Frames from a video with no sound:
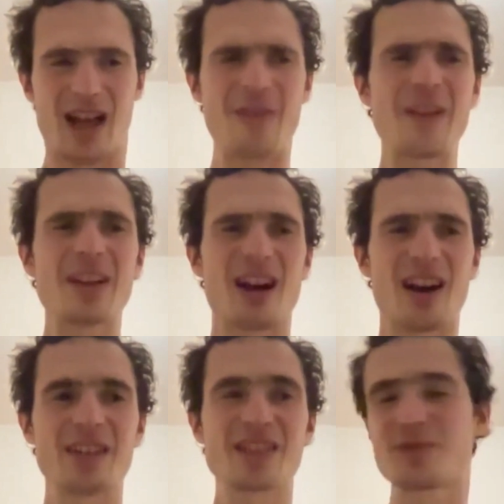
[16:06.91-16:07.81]
I think the
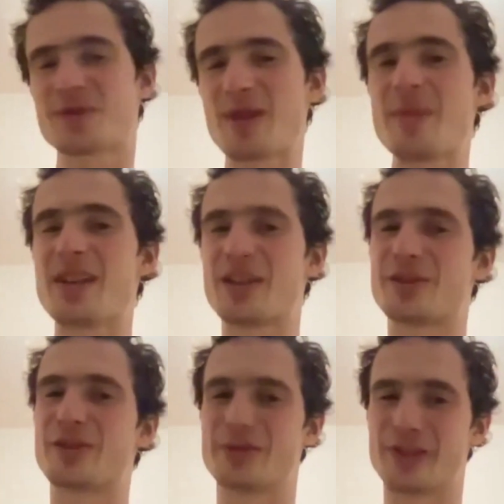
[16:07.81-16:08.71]
hardest was maybe La
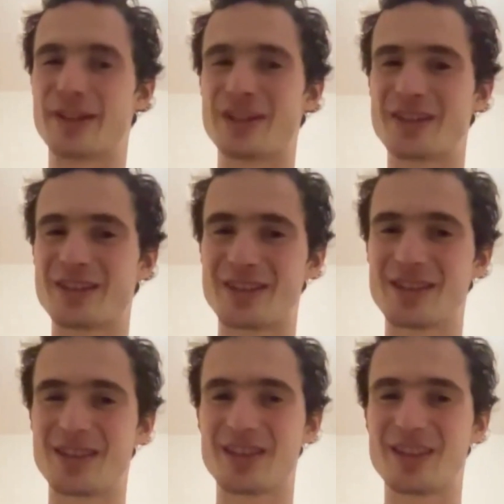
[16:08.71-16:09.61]
Duradera,
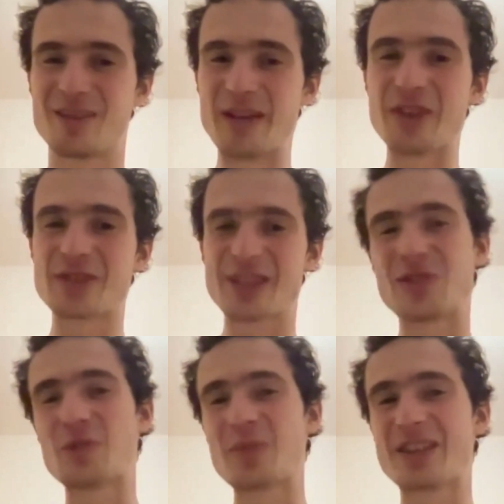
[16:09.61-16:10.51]
because it
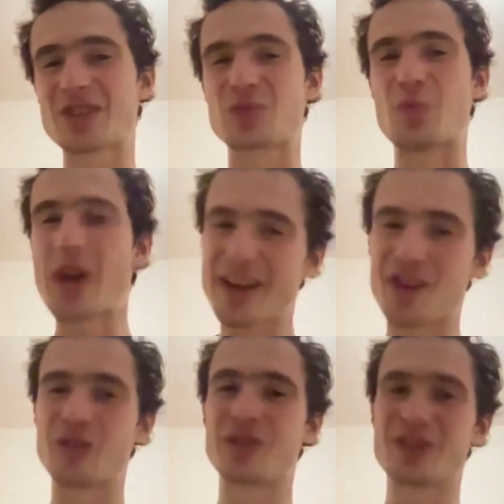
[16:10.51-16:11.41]
took me just way
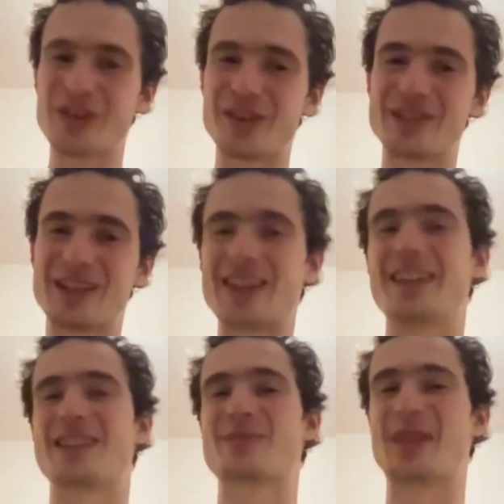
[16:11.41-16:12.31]
longer than
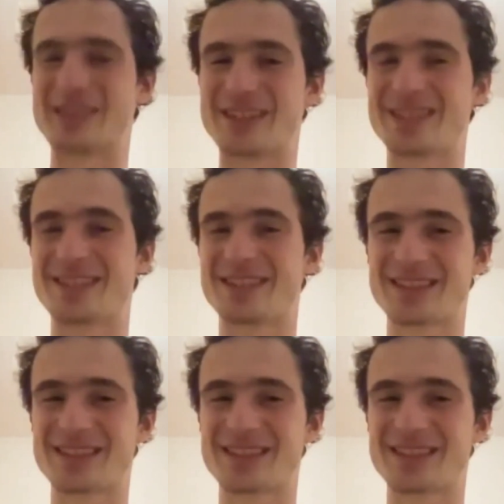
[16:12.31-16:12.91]
I expected.